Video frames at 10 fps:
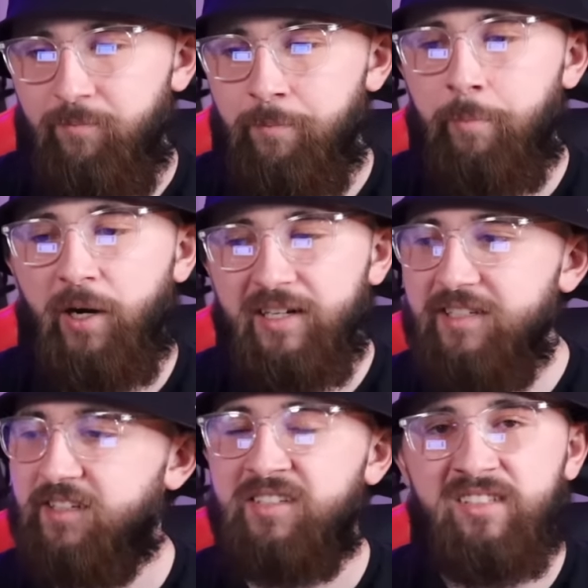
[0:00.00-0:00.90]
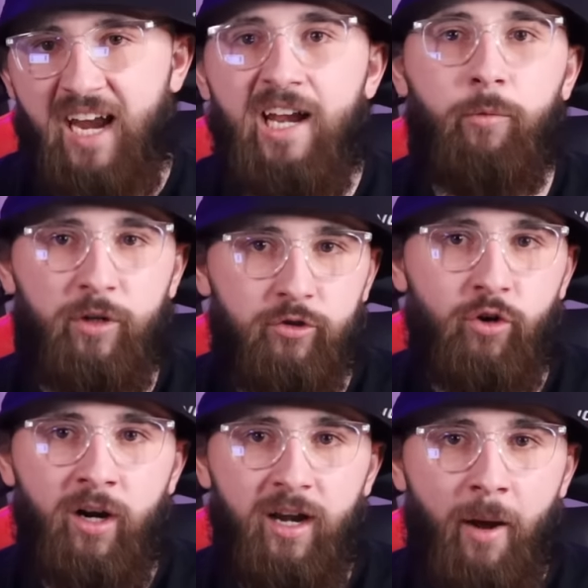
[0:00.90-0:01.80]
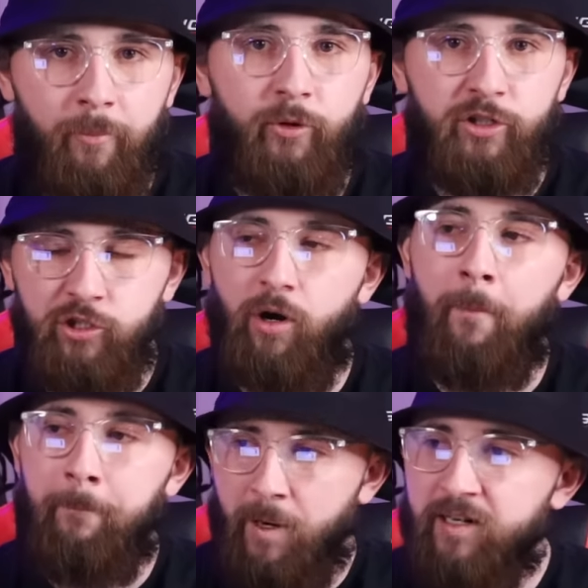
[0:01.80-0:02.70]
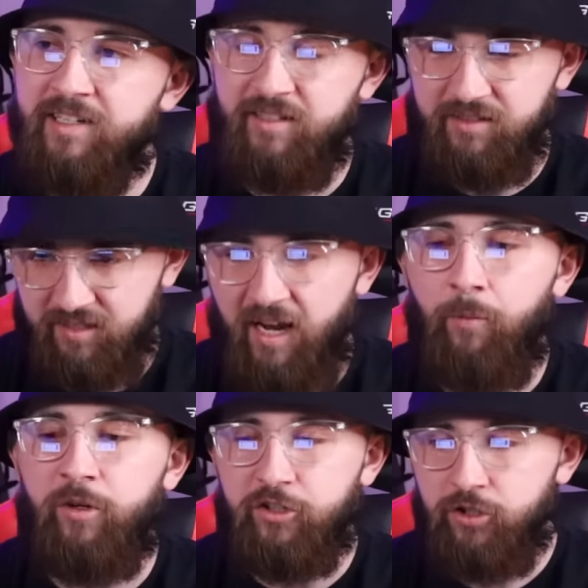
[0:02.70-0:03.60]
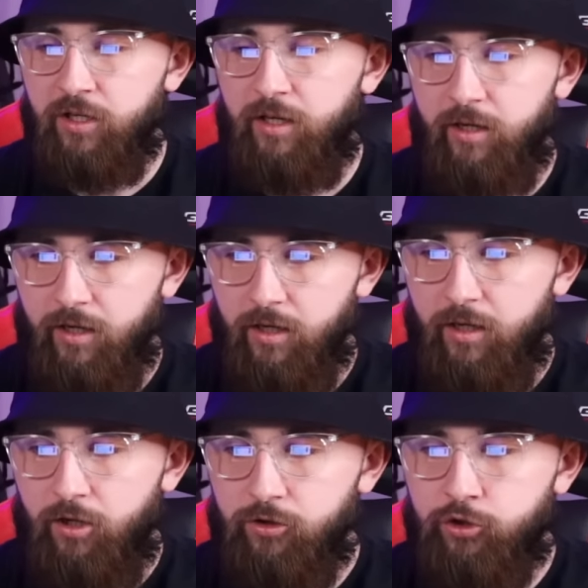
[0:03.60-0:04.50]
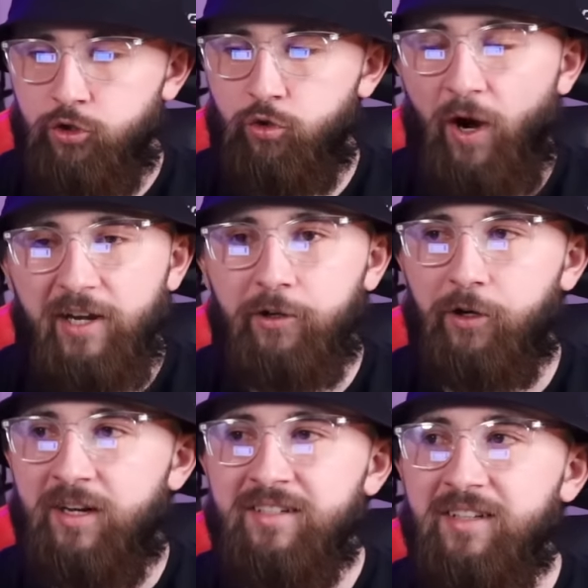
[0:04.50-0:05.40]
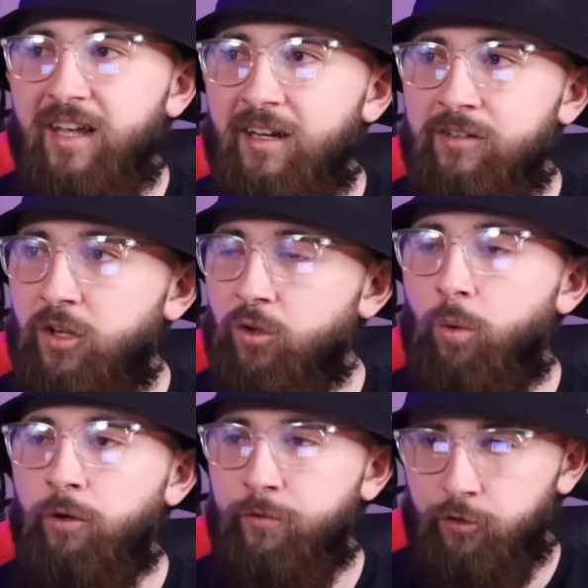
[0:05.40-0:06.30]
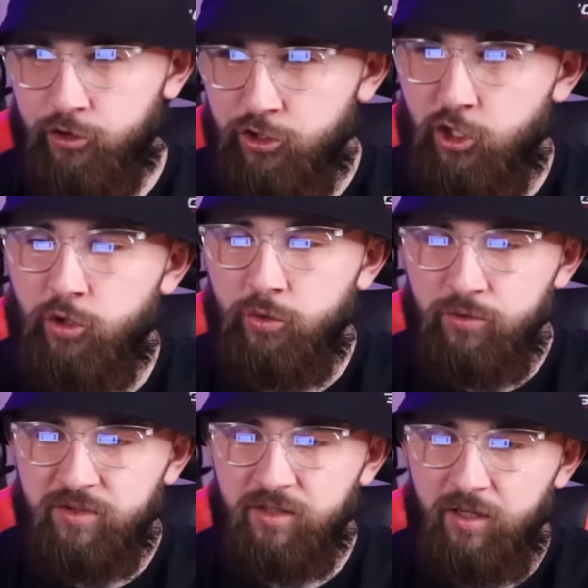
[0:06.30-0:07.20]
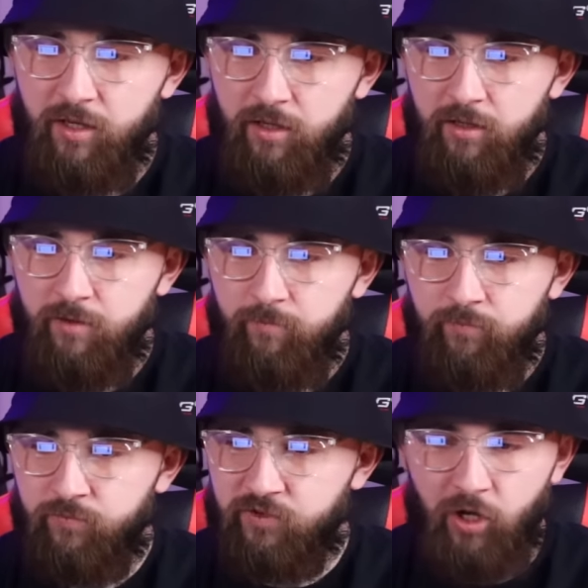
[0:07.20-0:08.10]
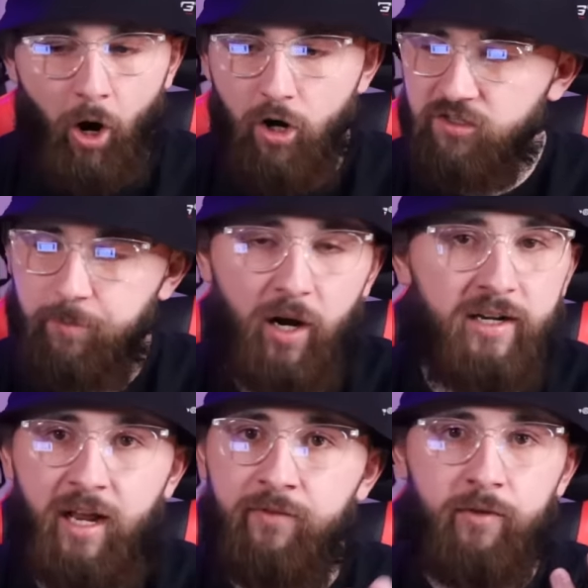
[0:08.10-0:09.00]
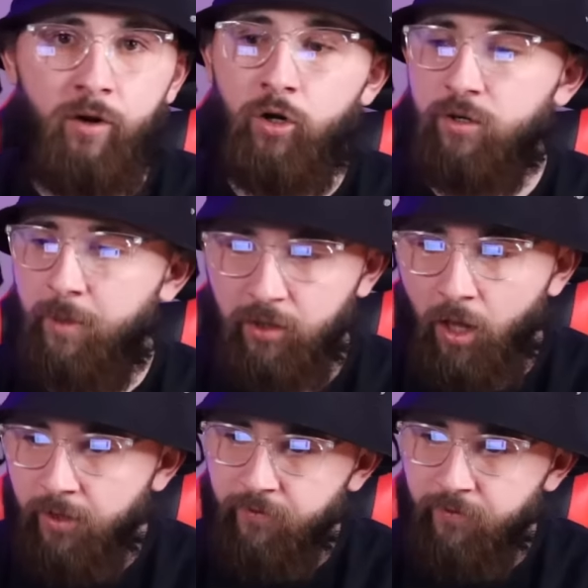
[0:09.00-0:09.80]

Buddy's a sandwich, right? I'm pretty sure a buddy's a sandwich. Trainer, isn't that another word for shoes? Dog's body, I've never heard in my life.